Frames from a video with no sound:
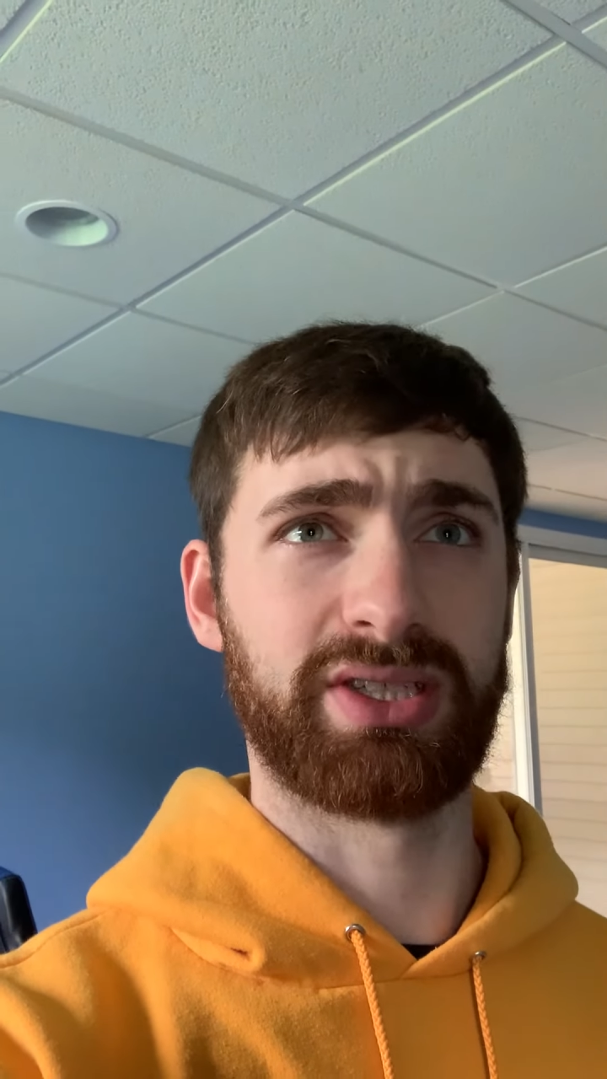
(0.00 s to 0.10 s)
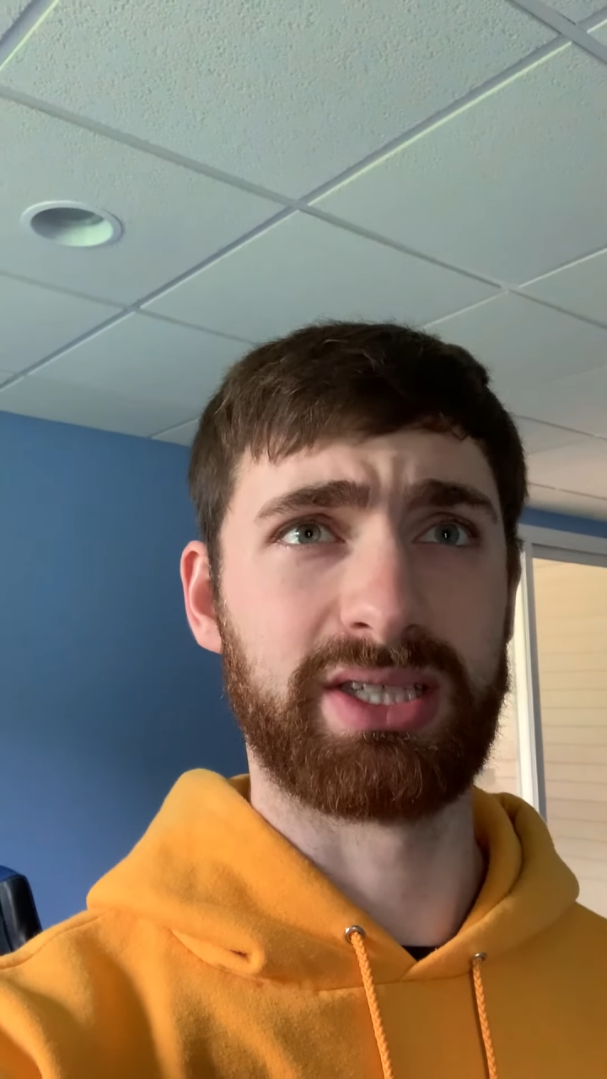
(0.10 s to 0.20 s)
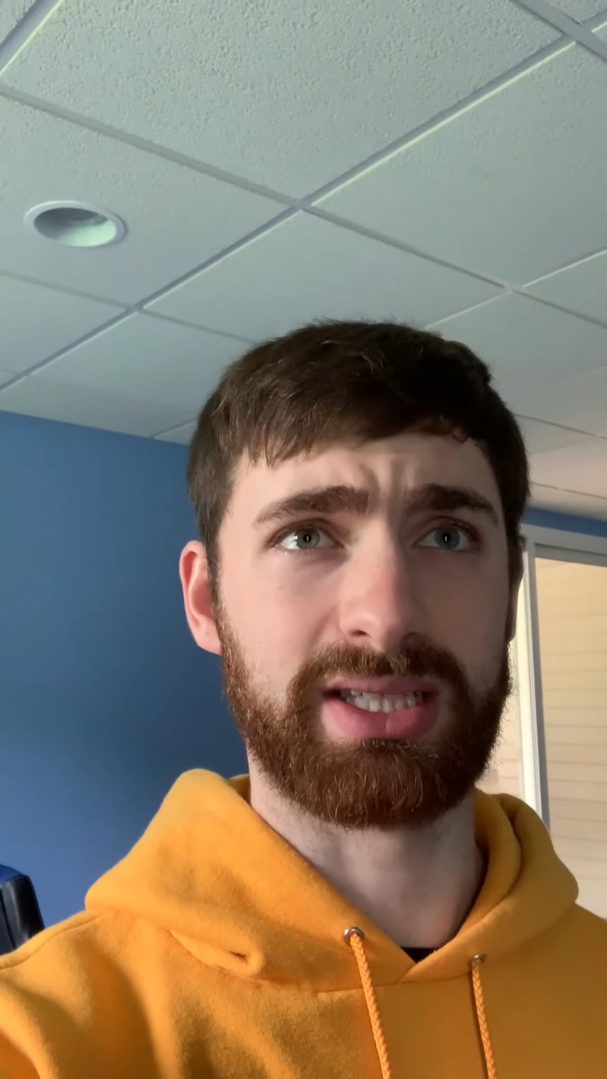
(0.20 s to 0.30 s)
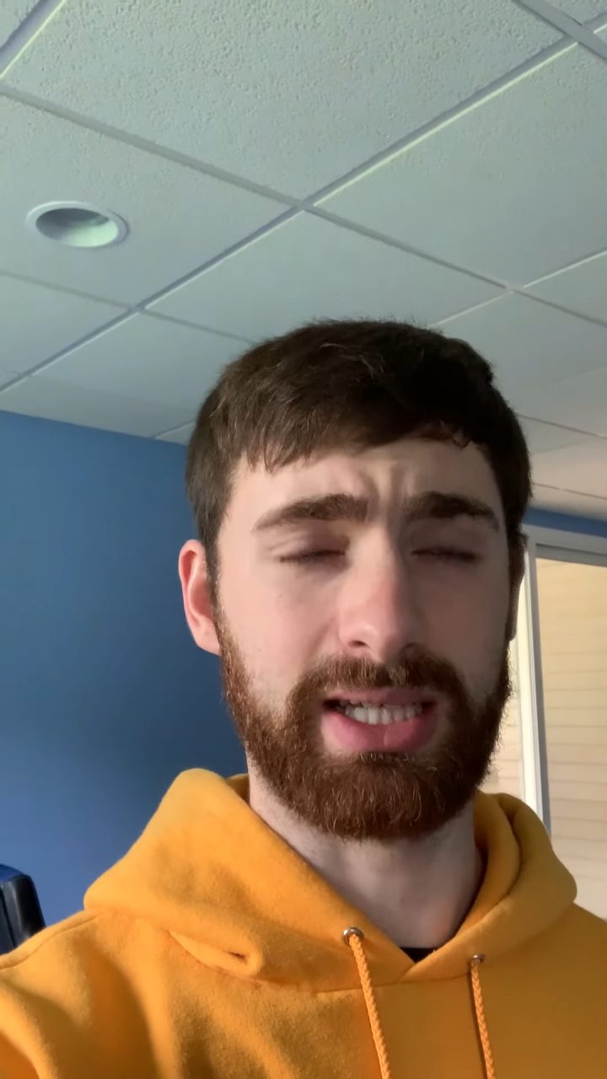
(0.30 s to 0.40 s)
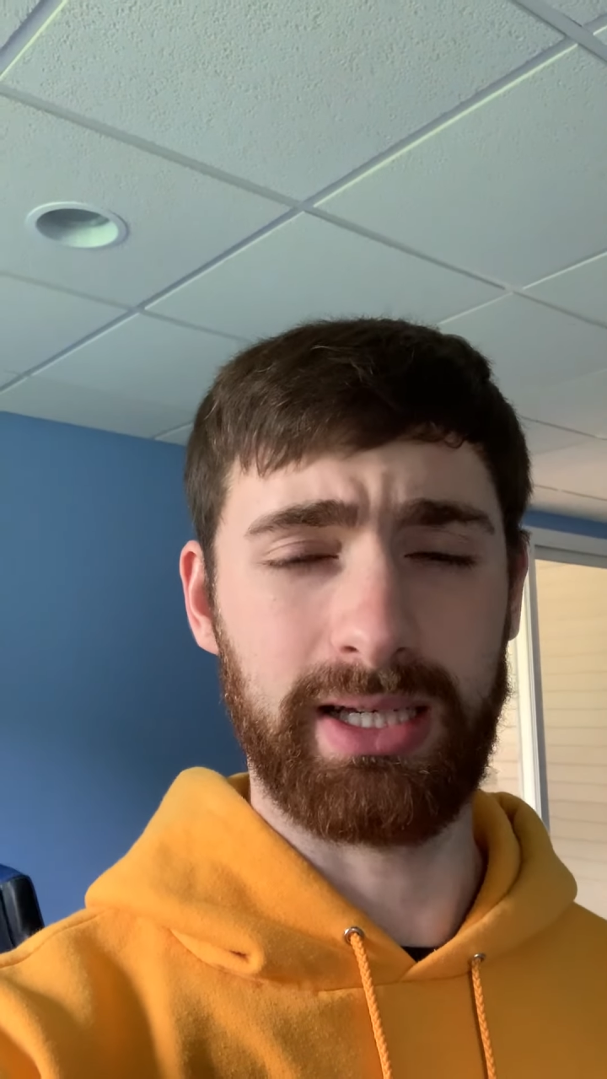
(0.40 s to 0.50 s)
to
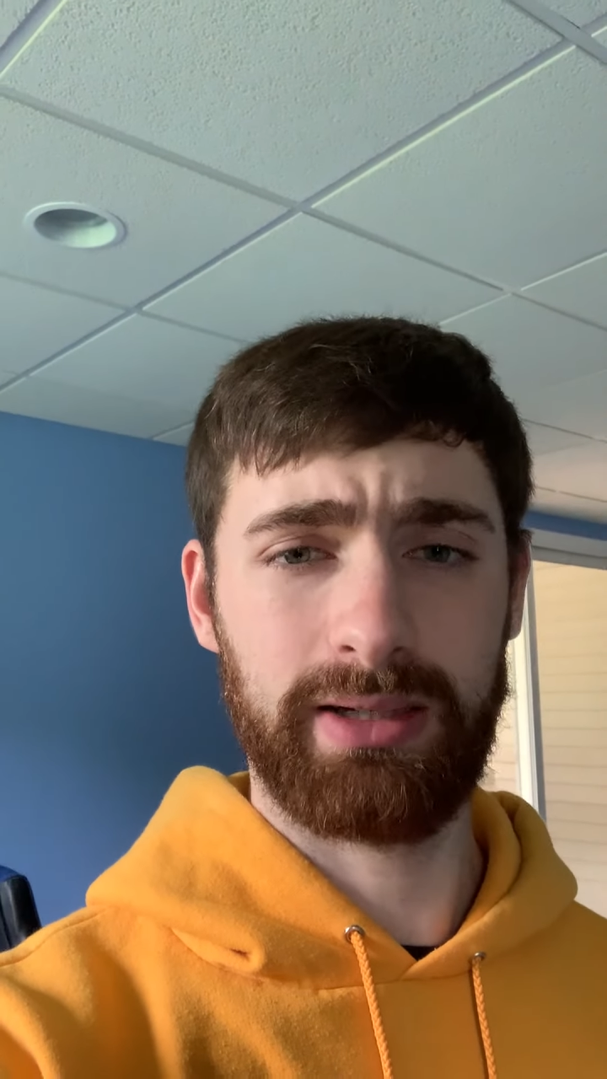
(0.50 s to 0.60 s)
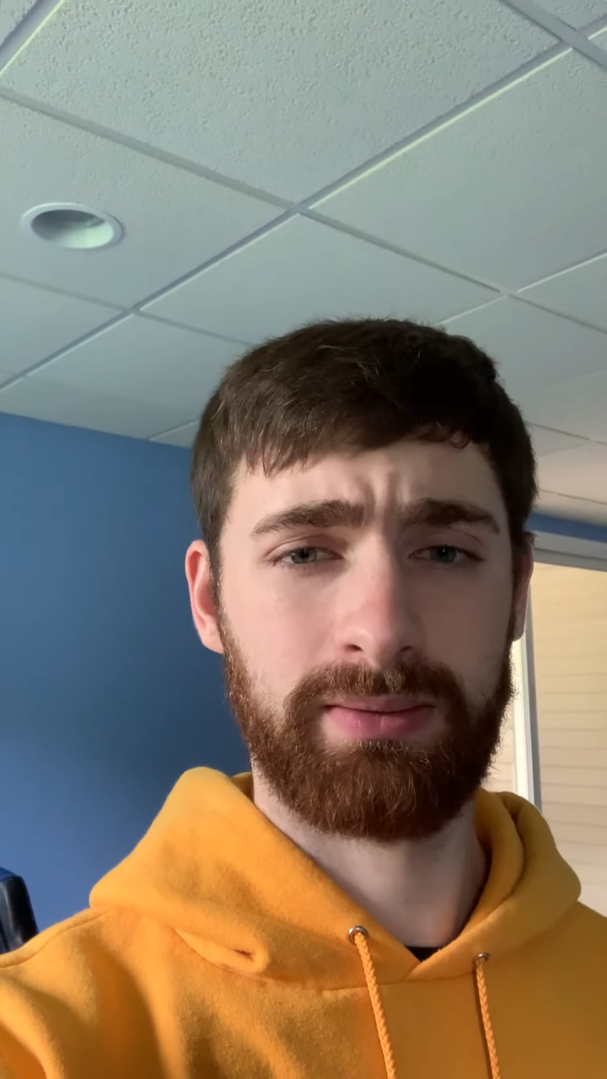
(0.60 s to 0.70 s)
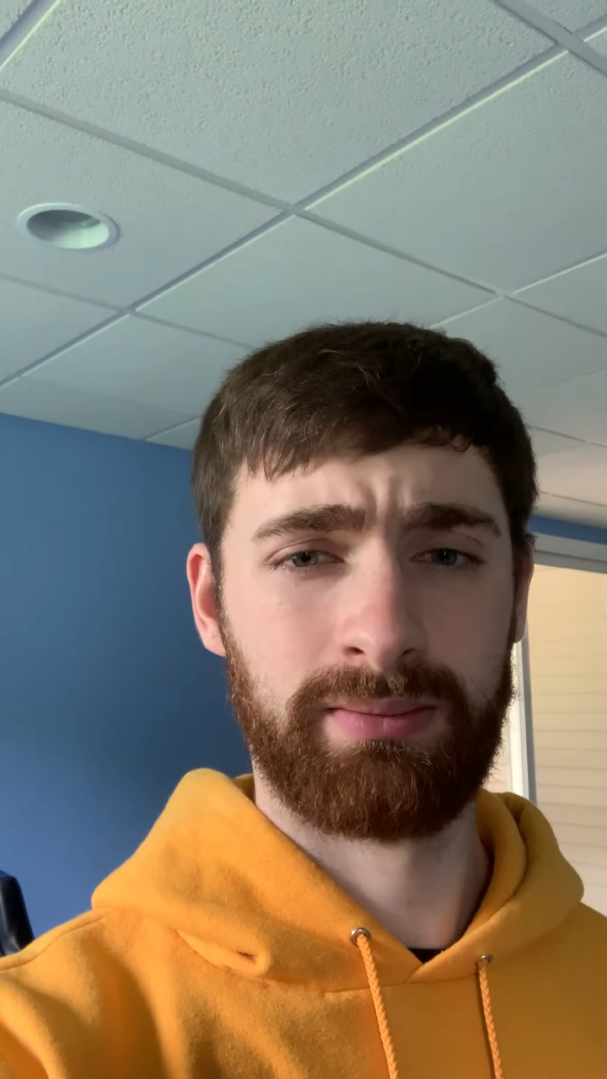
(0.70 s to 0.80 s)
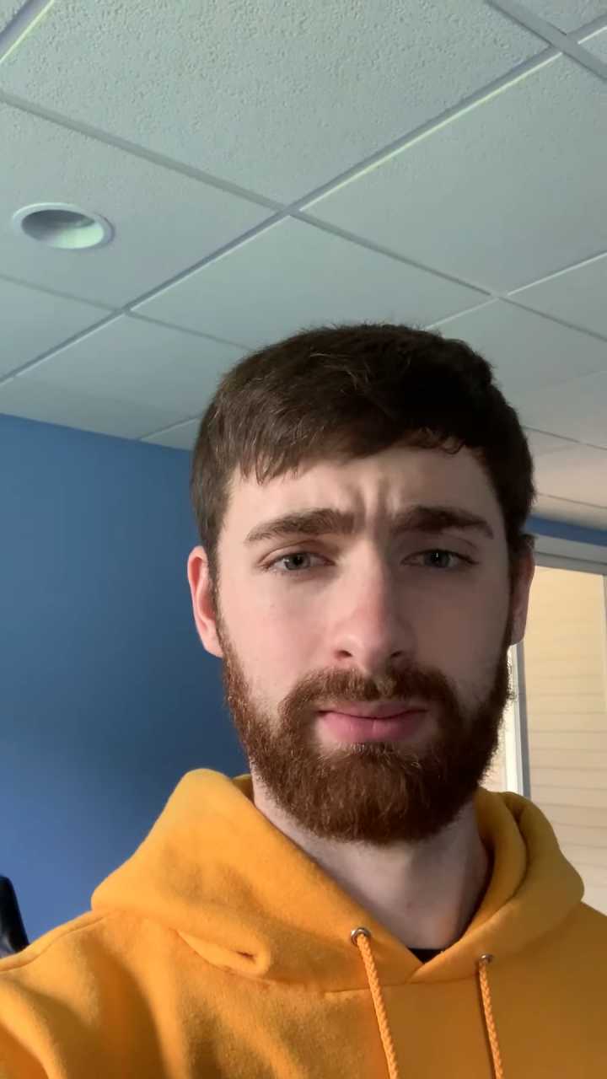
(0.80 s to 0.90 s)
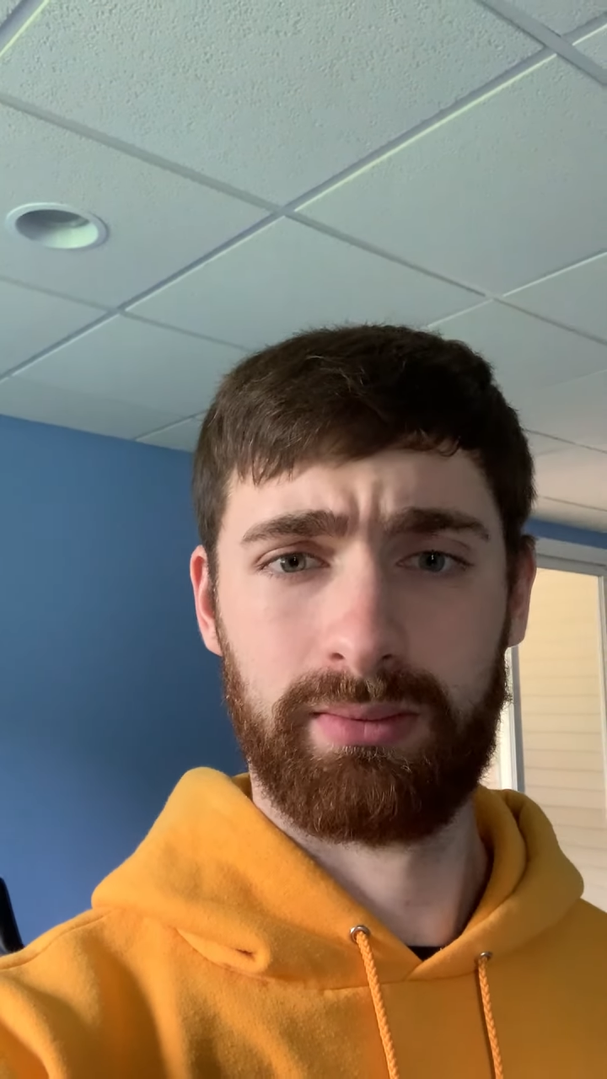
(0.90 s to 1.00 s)
see